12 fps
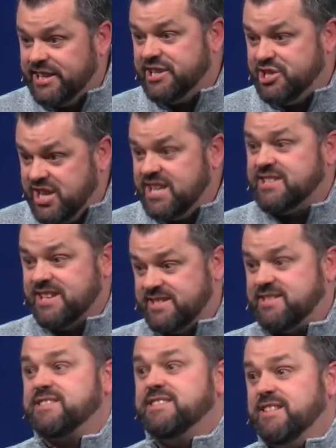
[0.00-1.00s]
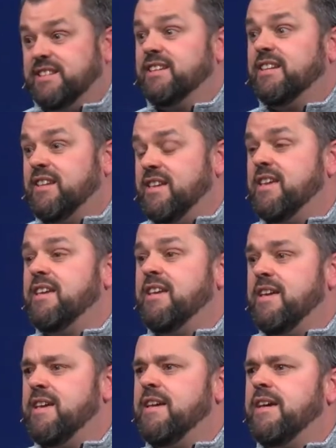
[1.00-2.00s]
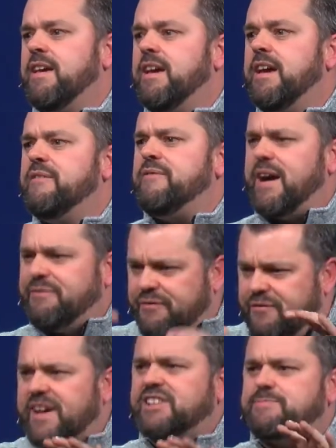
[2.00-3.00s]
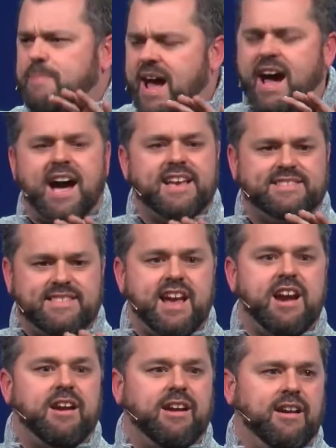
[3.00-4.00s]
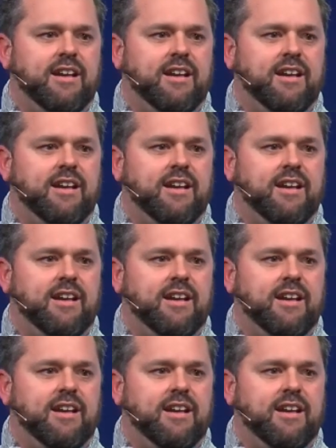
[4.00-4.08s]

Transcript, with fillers: to Jesus, if I fix my eyes there,